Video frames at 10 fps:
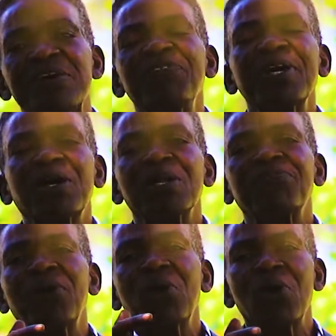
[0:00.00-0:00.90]

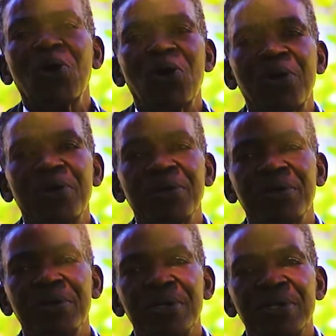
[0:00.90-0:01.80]
difficult for her
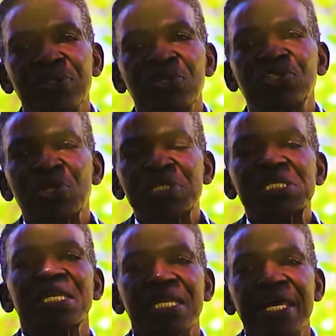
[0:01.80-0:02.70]
to just
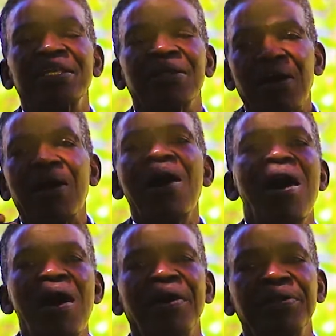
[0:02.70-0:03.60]
let
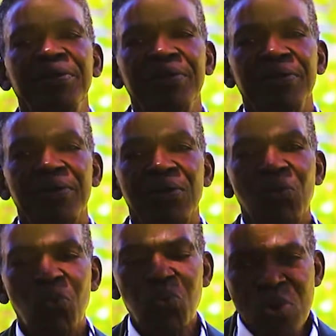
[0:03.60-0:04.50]
God
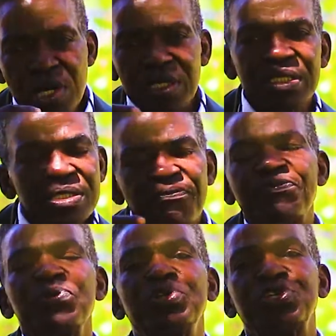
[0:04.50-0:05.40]
work the
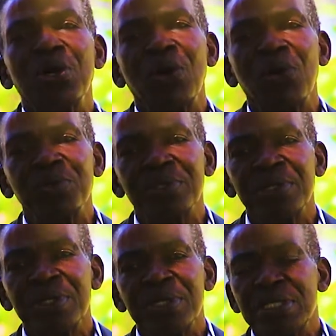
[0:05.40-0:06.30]
future out.
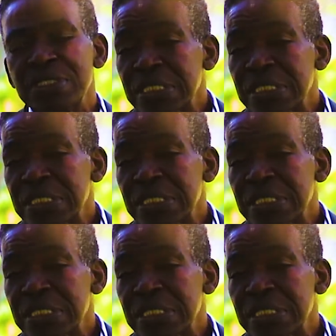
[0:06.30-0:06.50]
You